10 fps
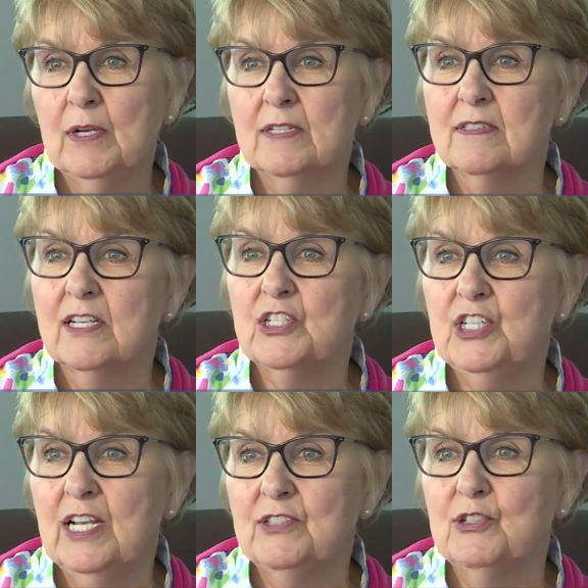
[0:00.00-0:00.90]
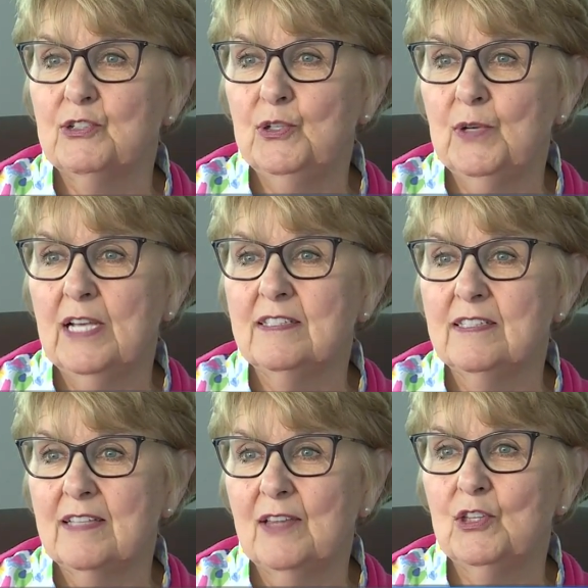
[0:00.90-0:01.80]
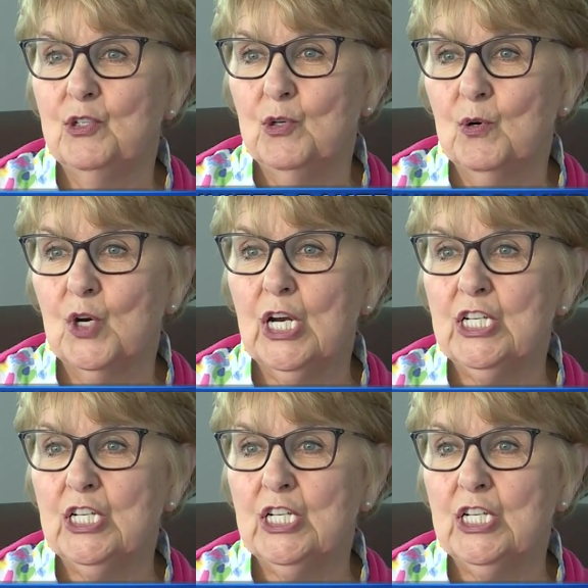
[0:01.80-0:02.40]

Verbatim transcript: it's like she has her suitcases at the door